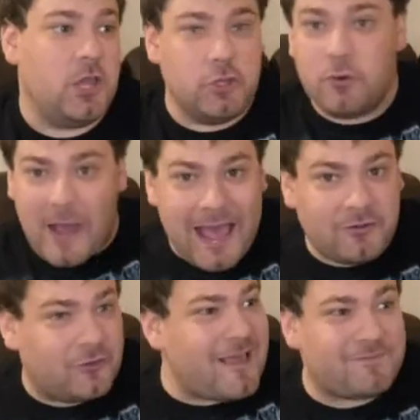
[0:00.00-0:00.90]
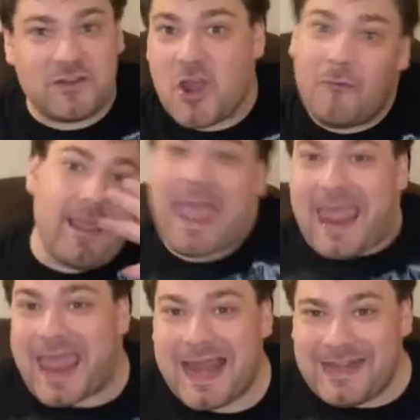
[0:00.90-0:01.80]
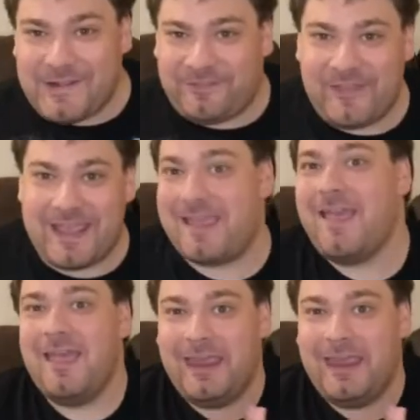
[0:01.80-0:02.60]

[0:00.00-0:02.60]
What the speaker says: You don't have to know anything